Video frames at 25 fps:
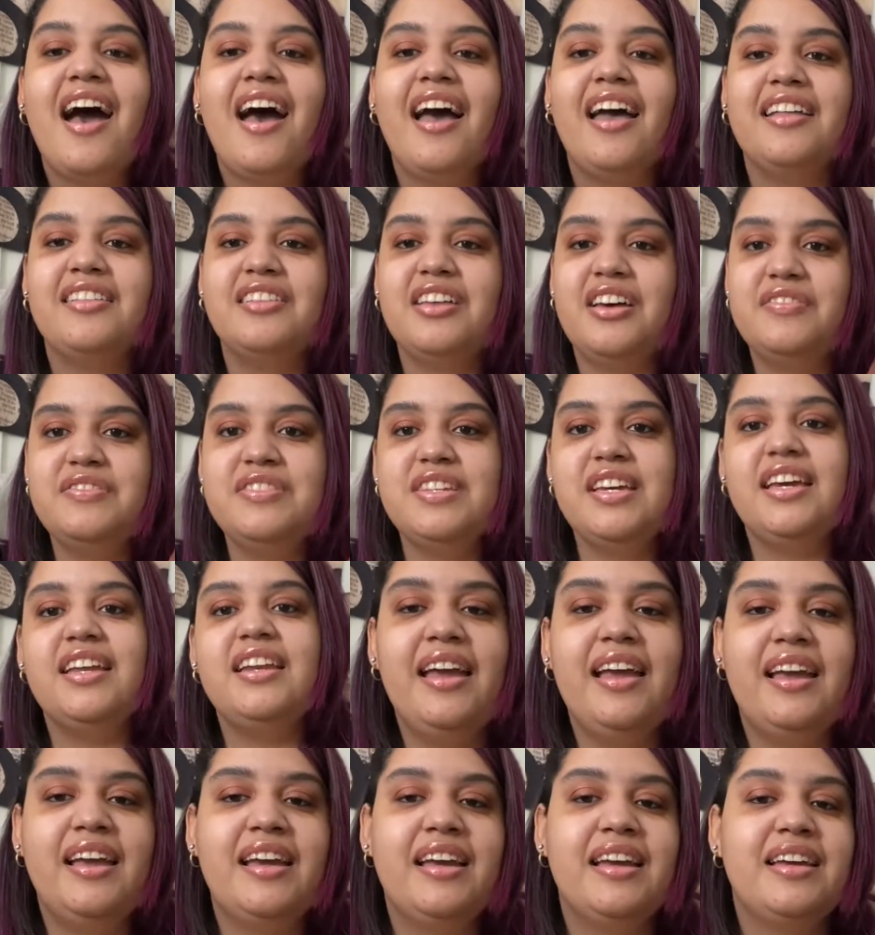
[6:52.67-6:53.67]
I loved it
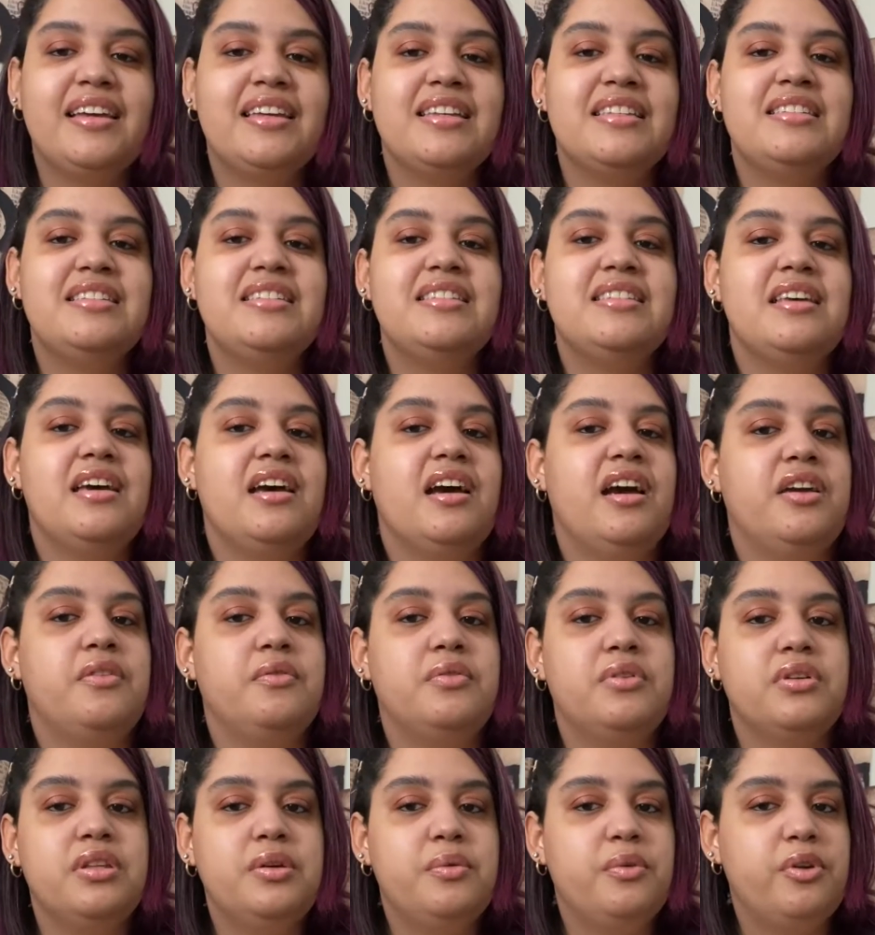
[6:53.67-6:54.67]
and I
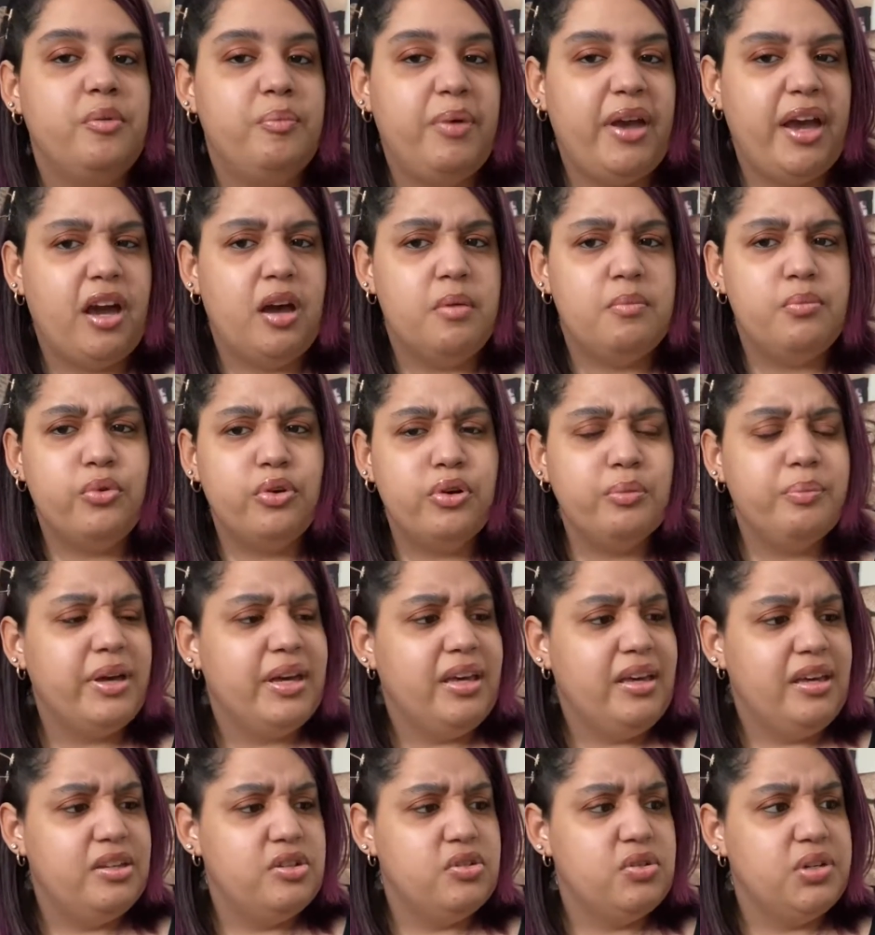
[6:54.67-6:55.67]
really want to pick up more by
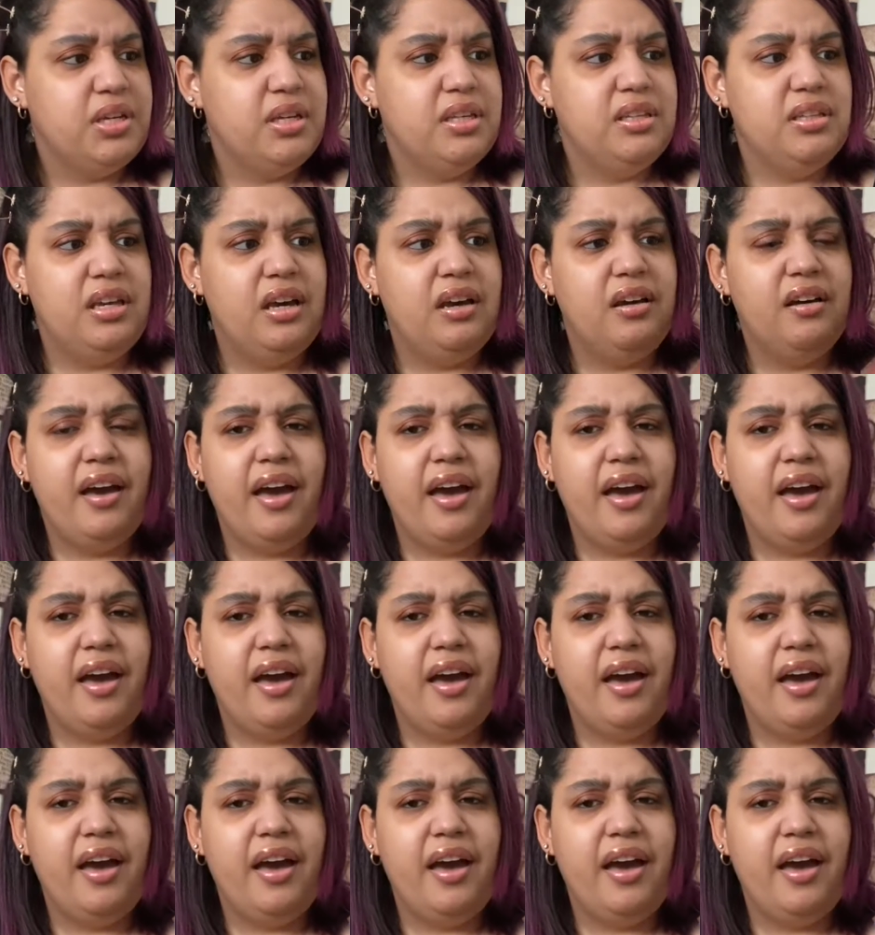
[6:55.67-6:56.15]
Adrienne Young.